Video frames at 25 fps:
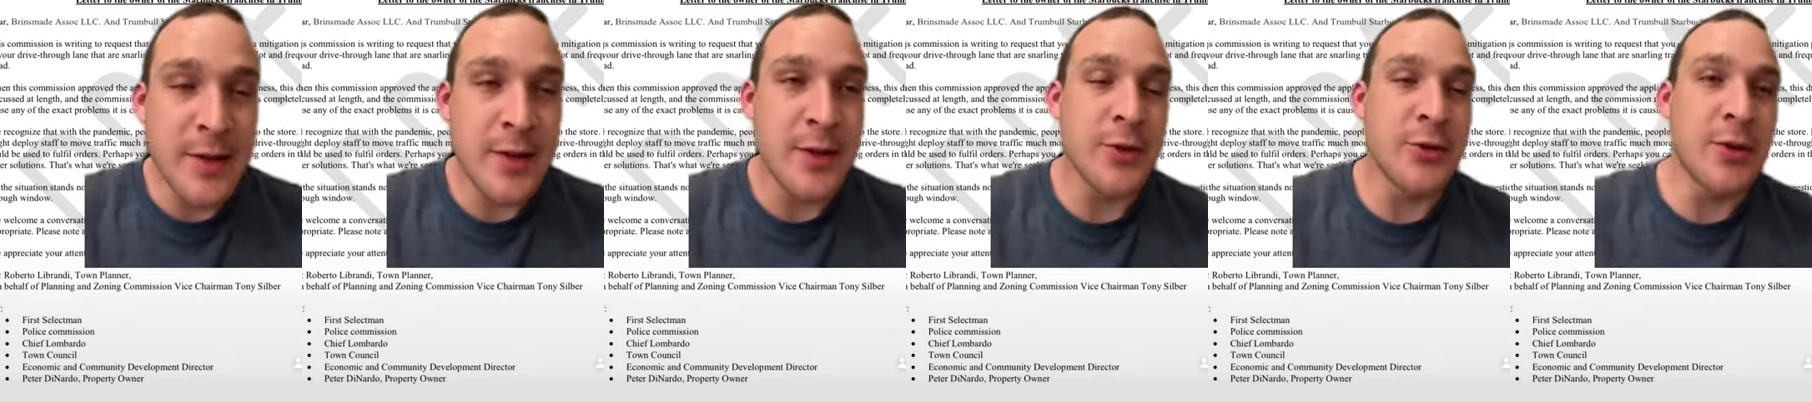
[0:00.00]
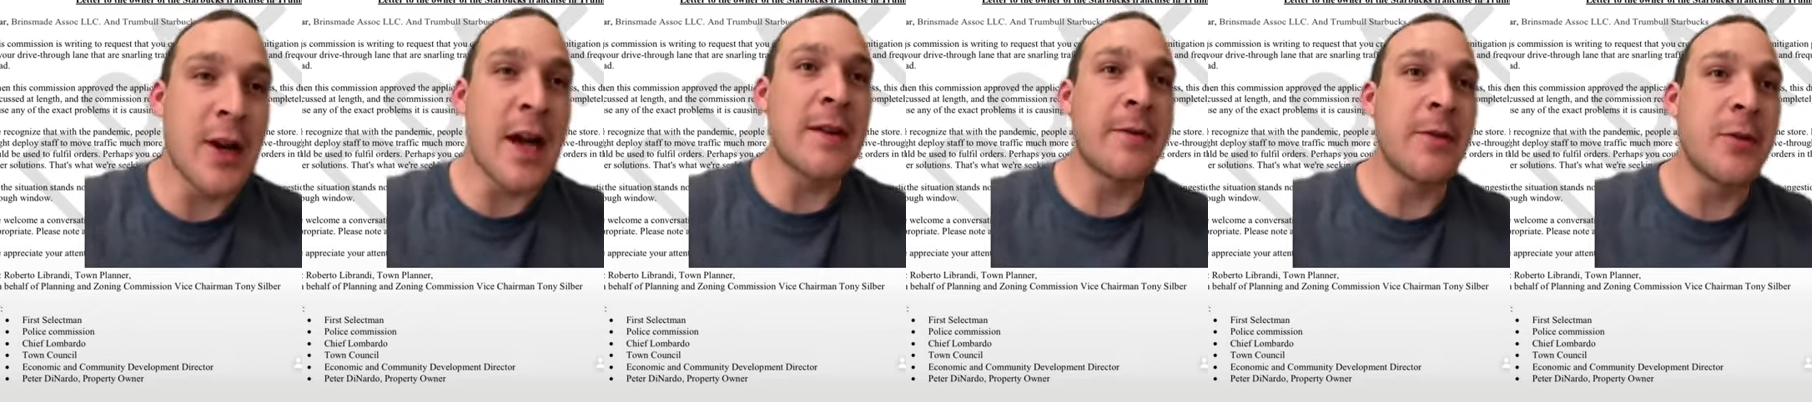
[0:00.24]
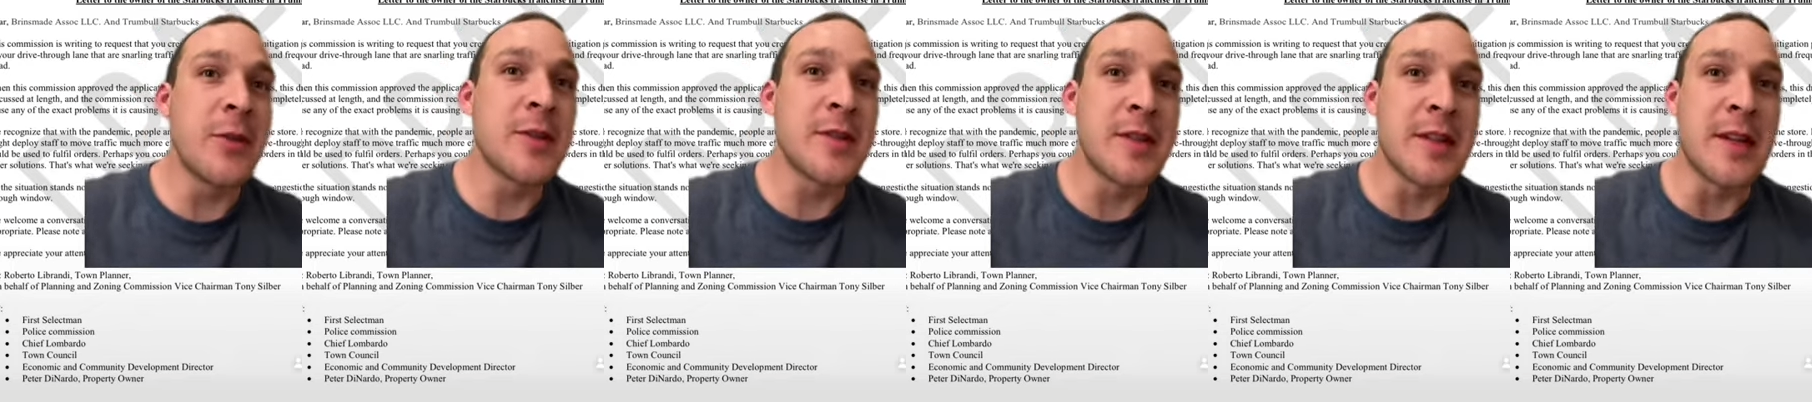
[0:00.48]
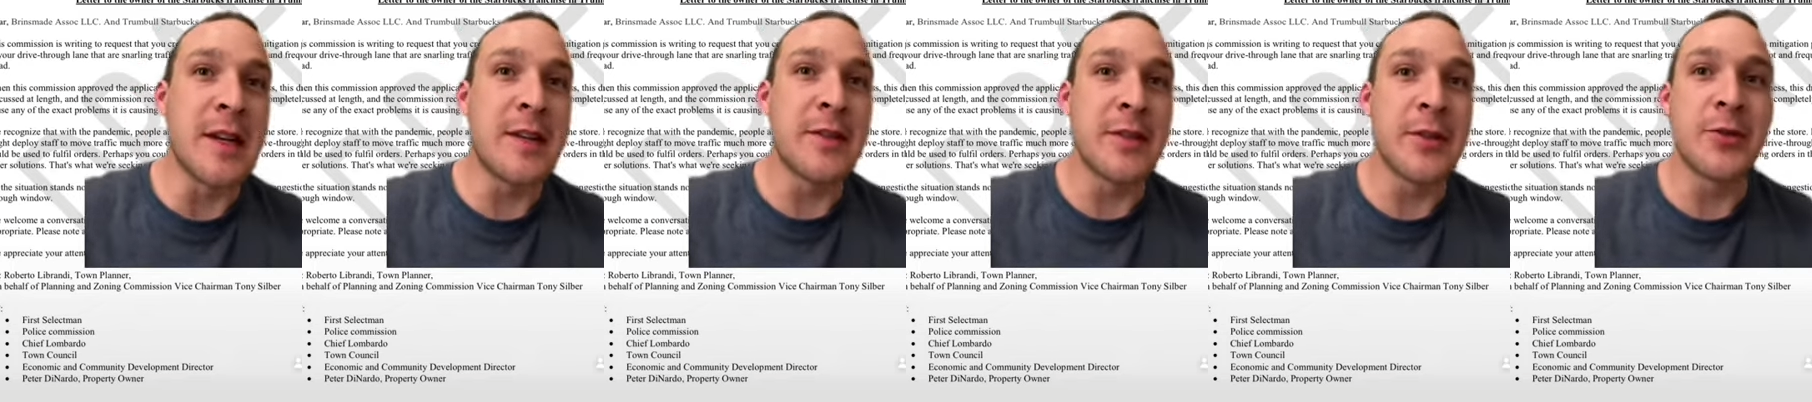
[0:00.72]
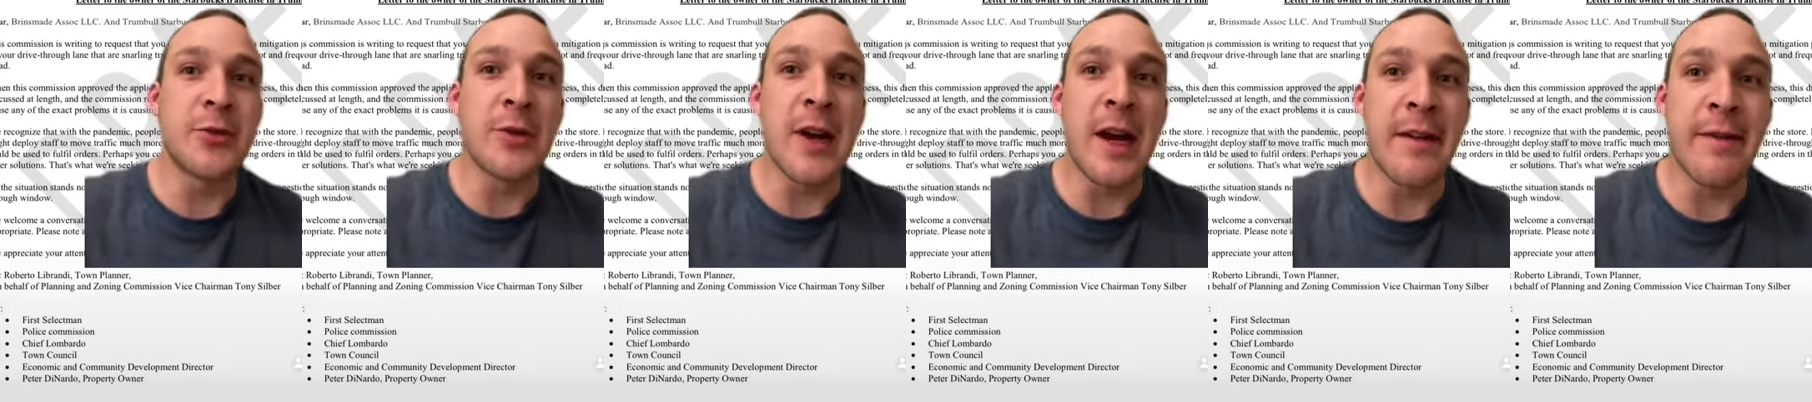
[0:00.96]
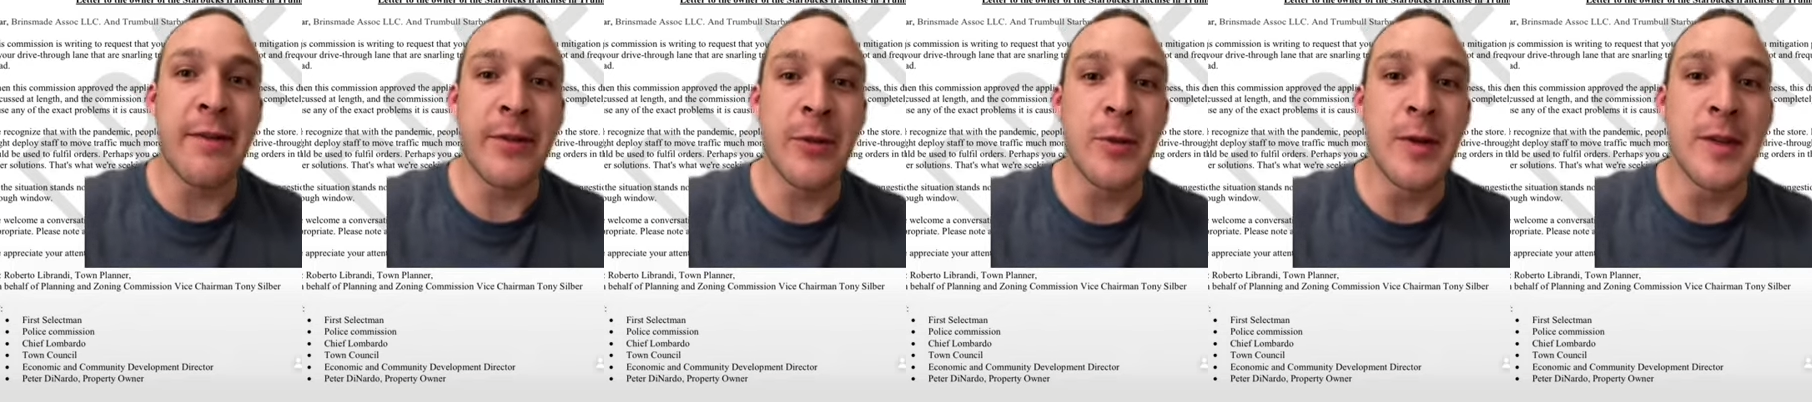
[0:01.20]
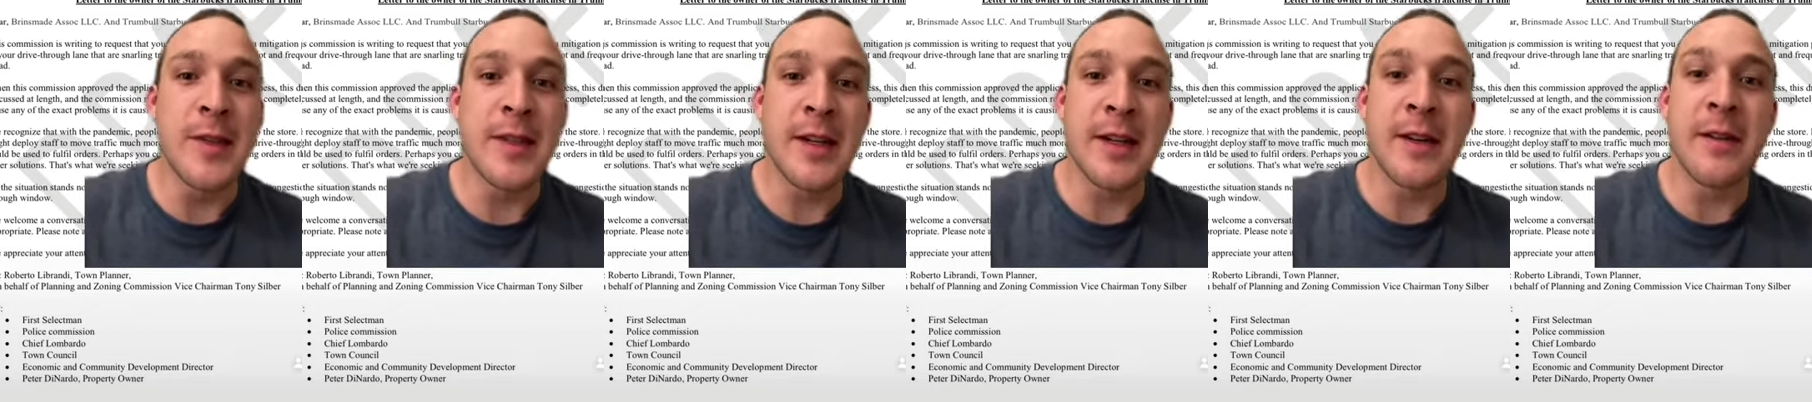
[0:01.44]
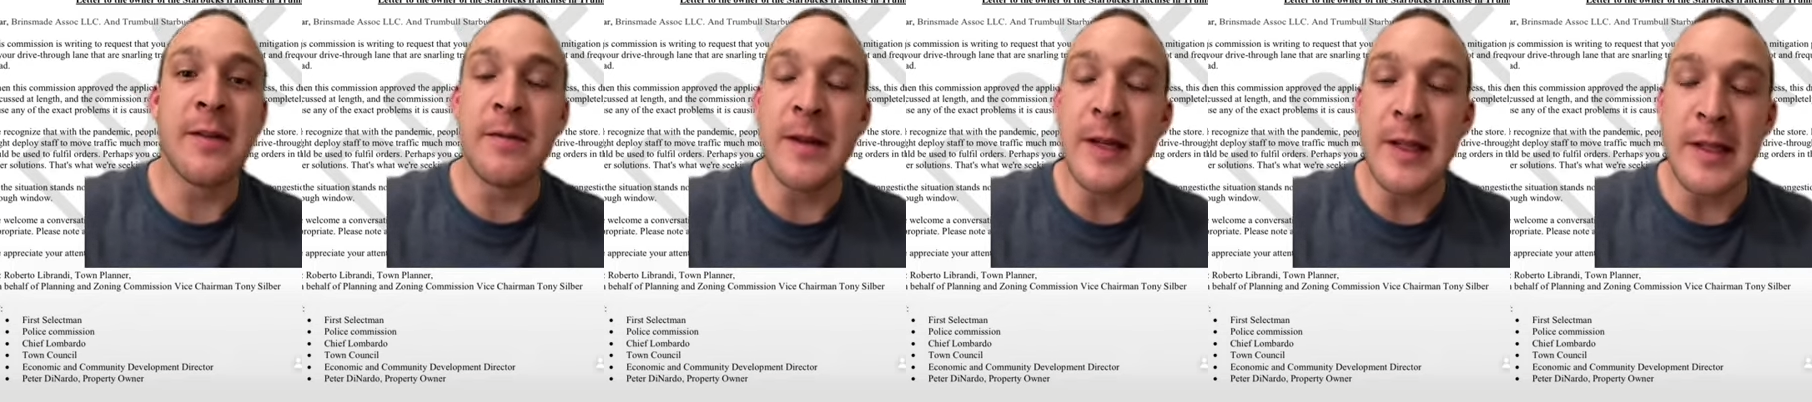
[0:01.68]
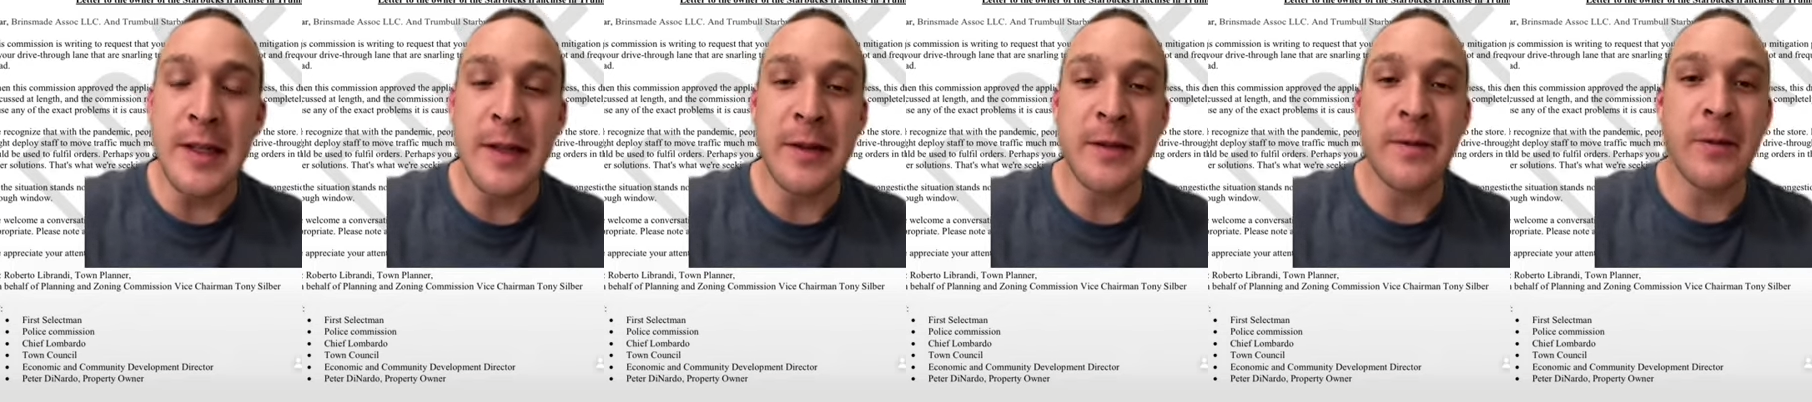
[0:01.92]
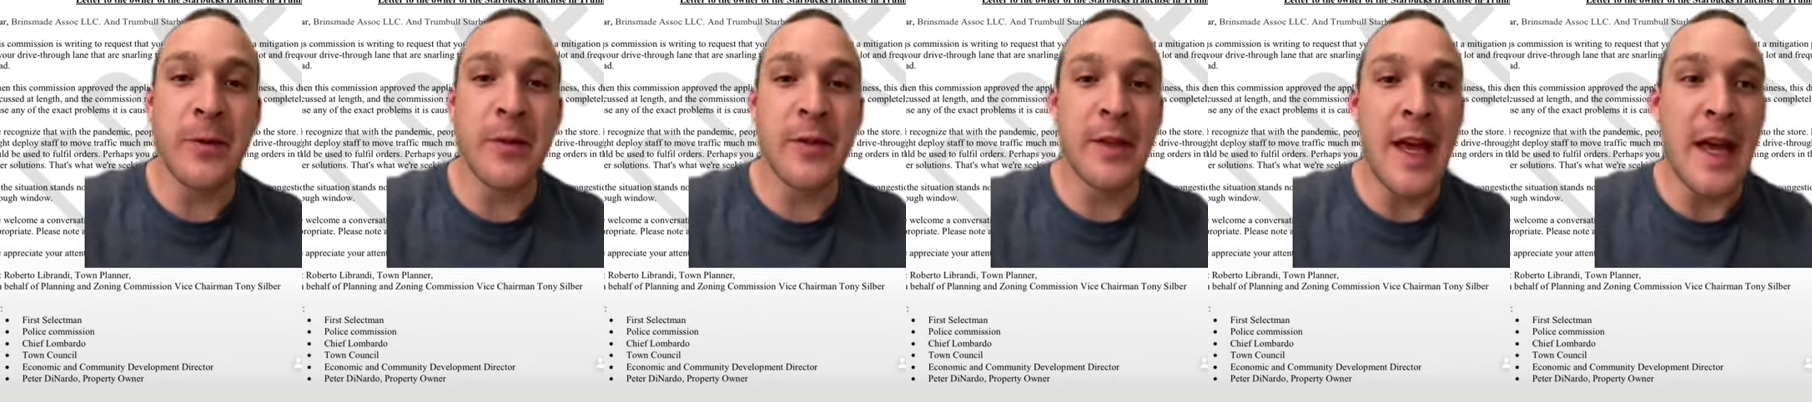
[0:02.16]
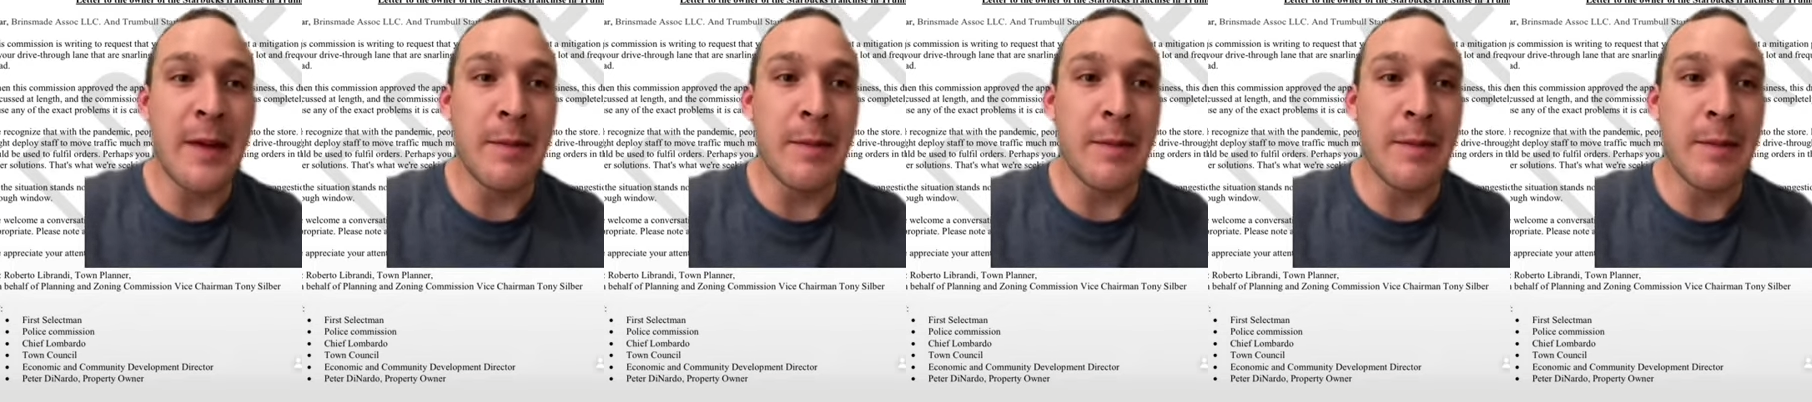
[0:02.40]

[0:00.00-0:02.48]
Drivers think the drive-through is convenient for them,